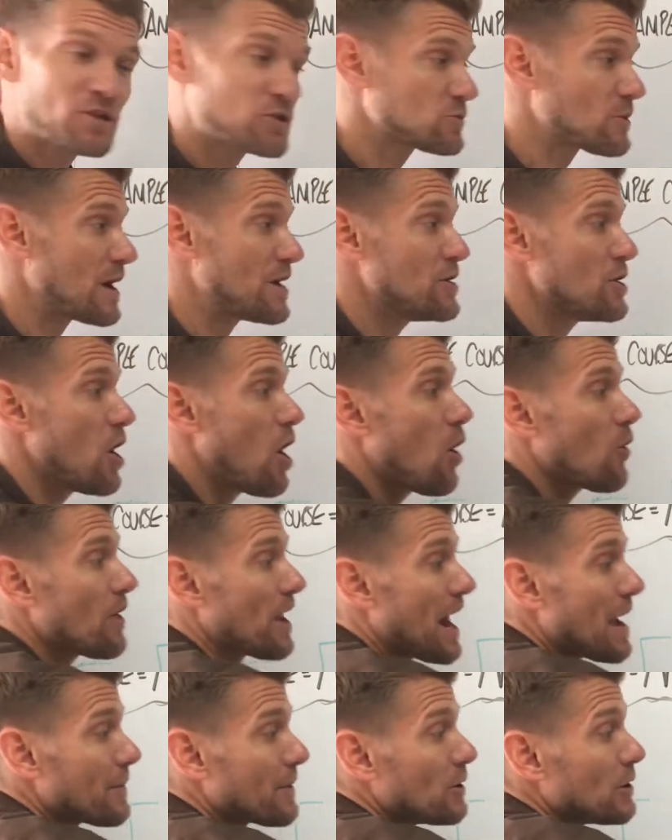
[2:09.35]
So I know
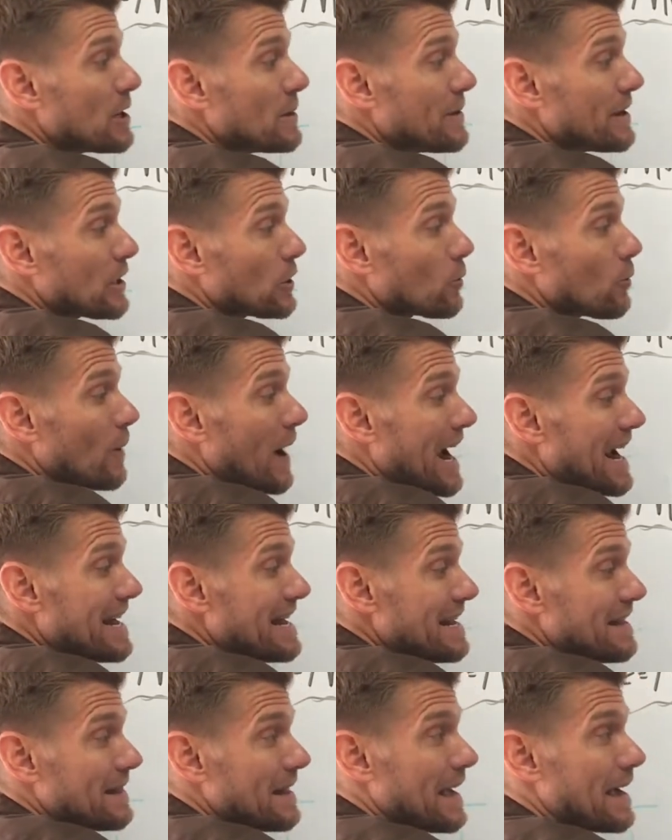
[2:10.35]
that I'm going to be
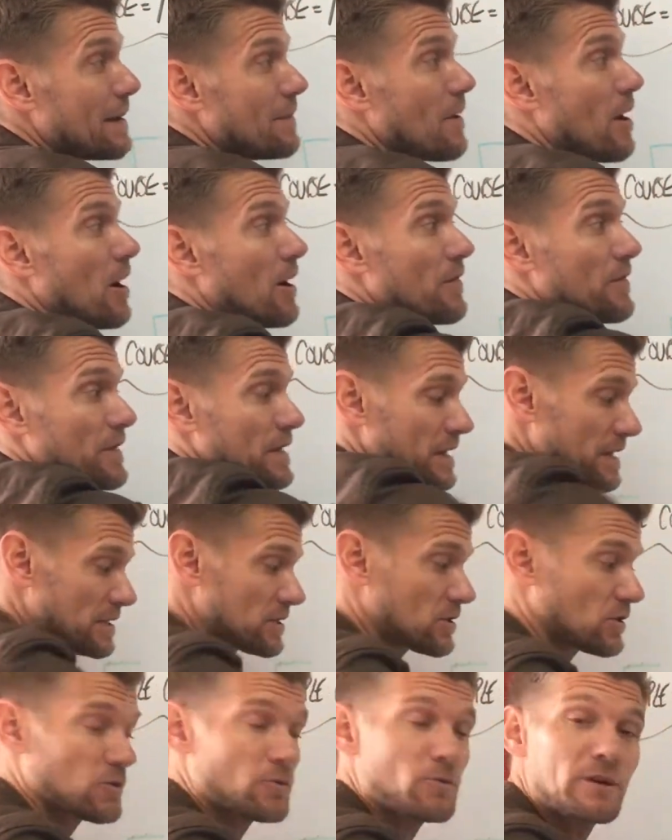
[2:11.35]
grading them on
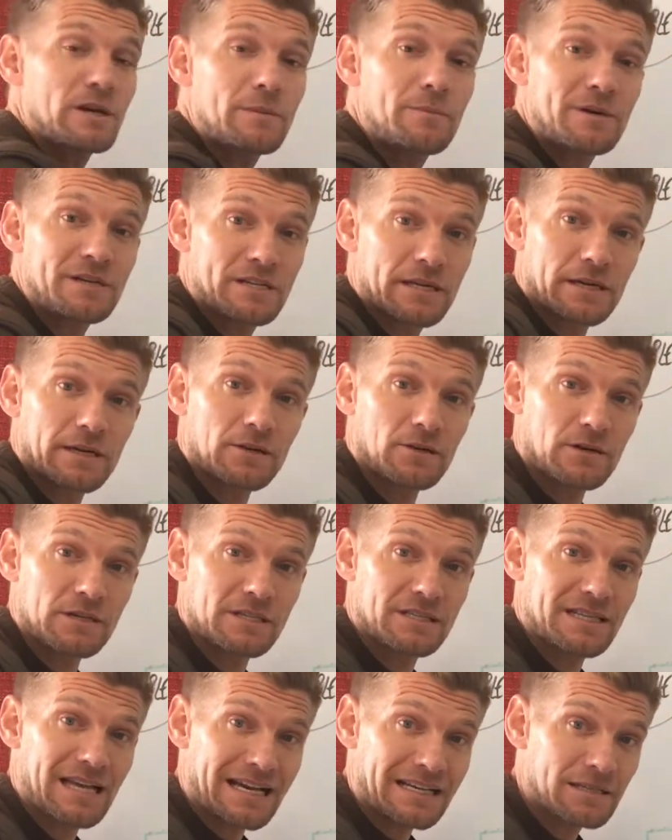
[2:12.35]
these three particular
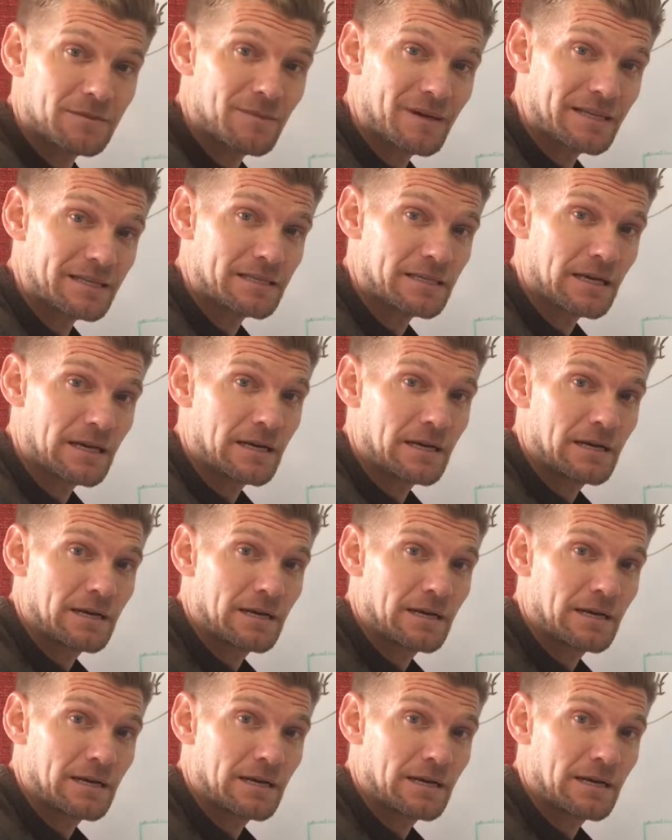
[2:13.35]
assessments.